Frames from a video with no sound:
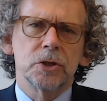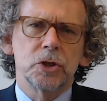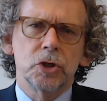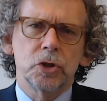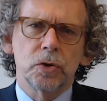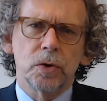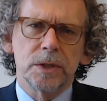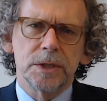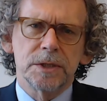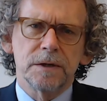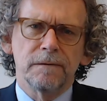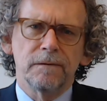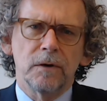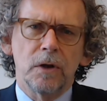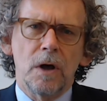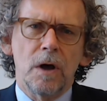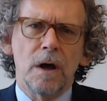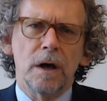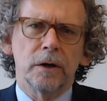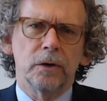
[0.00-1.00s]
choice of
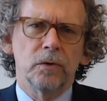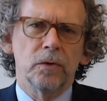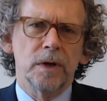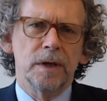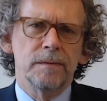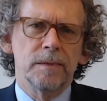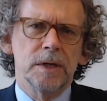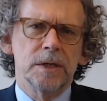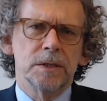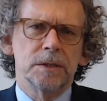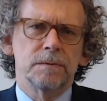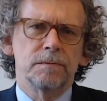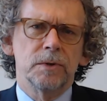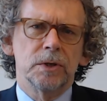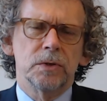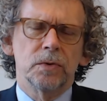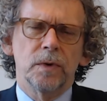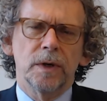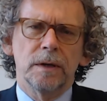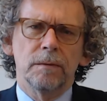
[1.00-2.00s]
law agreements
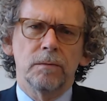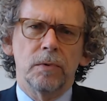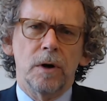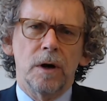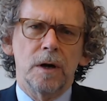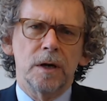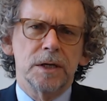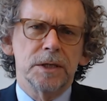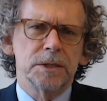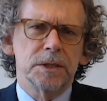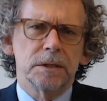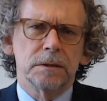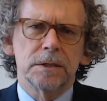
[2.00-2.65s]
between parties,